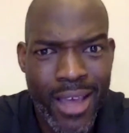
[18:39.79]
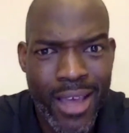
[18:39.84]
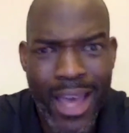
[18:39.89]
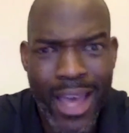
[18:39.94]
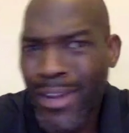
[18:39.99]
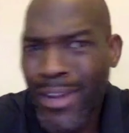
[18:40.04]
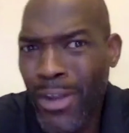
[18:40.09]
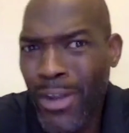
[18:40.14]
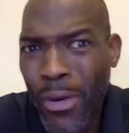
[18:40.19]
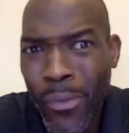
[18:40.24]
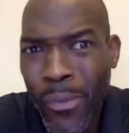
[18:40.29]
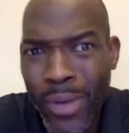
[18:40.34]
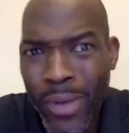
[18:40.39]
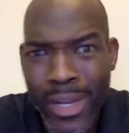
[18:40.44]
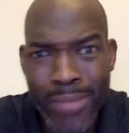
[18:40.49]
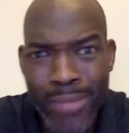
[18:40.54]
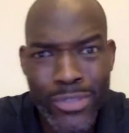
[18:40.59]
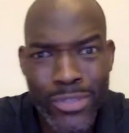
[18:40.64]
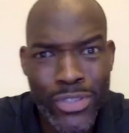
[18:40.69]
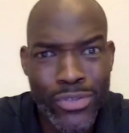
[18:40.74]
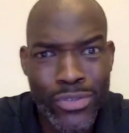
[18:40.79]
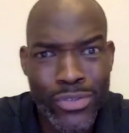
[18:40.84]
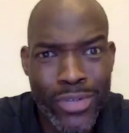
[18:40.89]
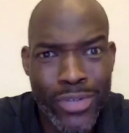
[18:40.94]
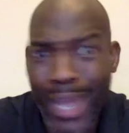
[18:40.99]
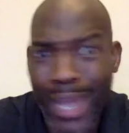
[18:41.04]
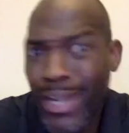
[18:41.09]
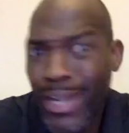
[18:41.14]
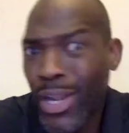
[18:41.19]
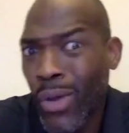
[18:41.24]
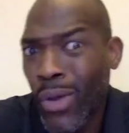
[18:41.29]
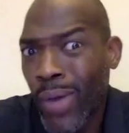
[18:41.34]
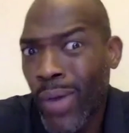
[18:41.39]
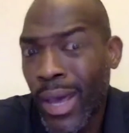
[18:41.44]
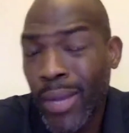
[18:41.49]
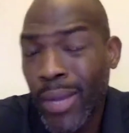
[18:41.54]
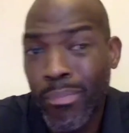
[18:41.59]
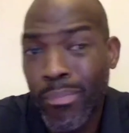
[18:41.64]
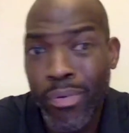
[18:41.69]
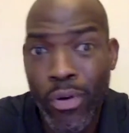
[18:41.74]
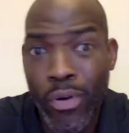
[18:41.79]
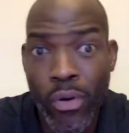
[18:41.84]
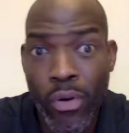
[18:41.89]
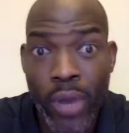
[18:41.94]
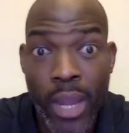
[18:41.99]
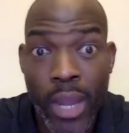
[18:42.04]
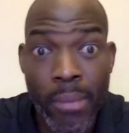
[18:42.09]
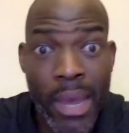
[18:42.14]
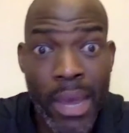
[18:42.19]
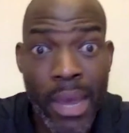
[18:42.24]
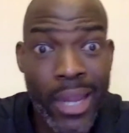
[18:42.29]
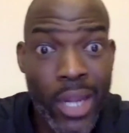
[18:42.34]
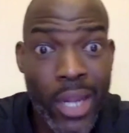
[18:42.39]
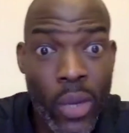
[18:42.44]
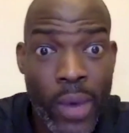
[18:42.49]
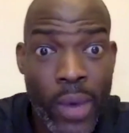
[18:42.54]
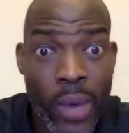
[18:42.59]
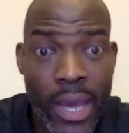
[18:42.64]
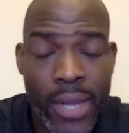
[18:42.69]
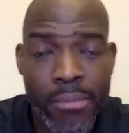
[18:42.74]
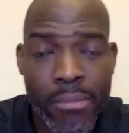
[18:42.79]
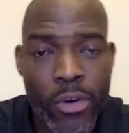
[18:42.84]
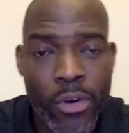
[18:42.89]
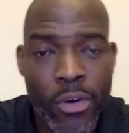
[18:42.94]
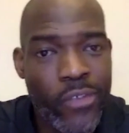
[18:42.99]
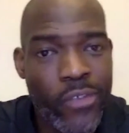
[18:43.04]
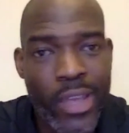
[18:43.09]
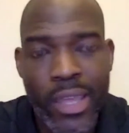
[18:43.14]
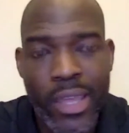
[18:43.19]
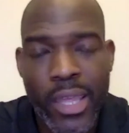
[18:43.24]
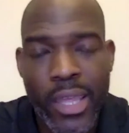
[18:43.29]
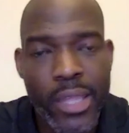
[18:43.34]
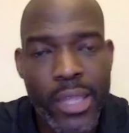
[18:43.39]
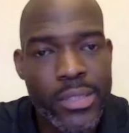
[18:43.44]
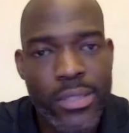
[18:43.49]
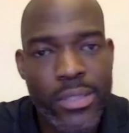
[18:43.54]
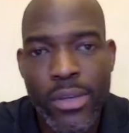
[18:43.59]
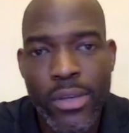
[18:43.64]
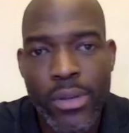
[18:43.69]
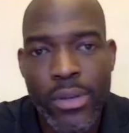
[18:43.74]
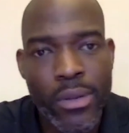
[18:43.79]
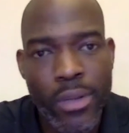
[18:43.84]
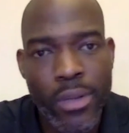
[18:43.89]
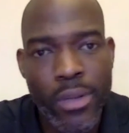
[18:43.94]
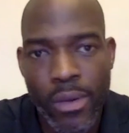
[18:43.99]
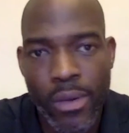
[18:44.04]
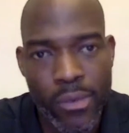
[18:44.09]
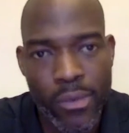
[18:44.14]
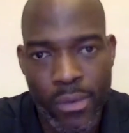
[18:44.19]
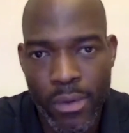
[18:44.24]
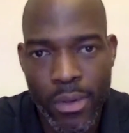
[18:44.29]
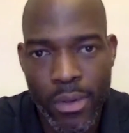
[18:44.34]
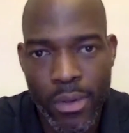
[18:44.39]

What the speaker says: I know what I'm doing. I know how to program. I know how to motivate kids. No.